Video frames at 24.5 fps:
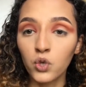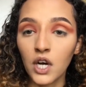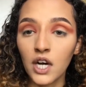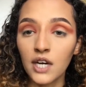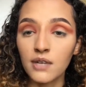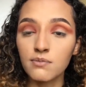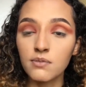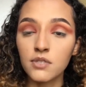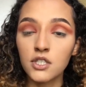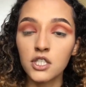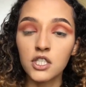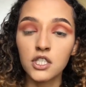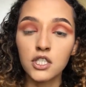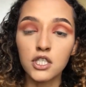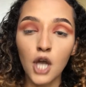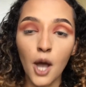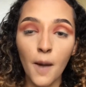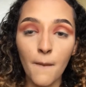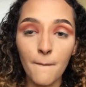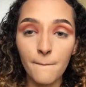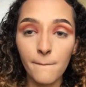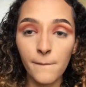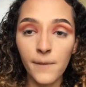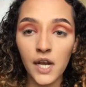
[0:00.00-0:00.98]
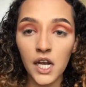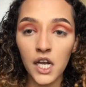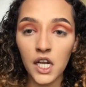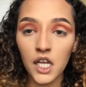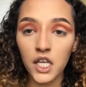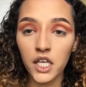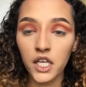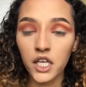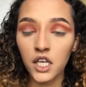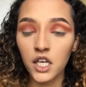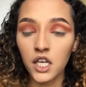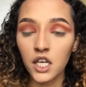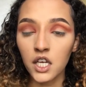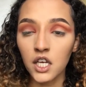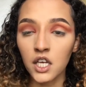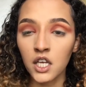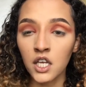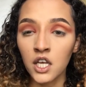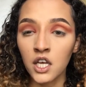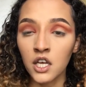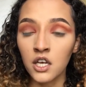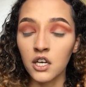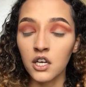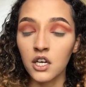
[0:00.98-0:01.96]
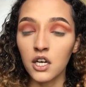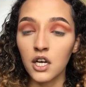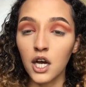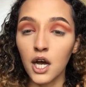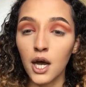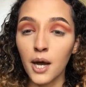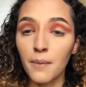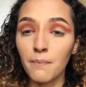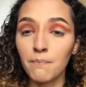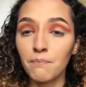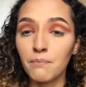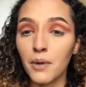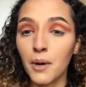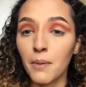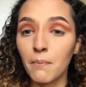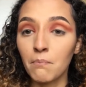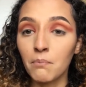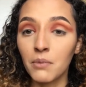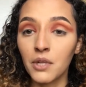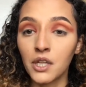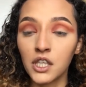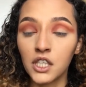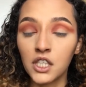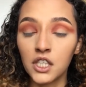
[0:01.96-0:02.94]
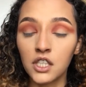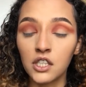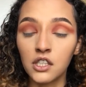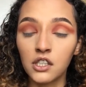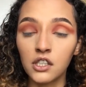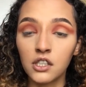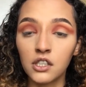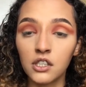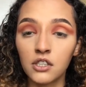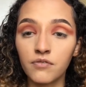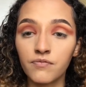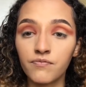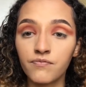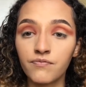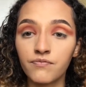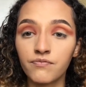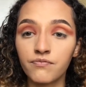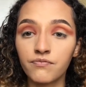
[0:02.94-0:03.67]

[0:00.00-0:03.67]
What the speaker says: I'm stumbling. I'm mumbling.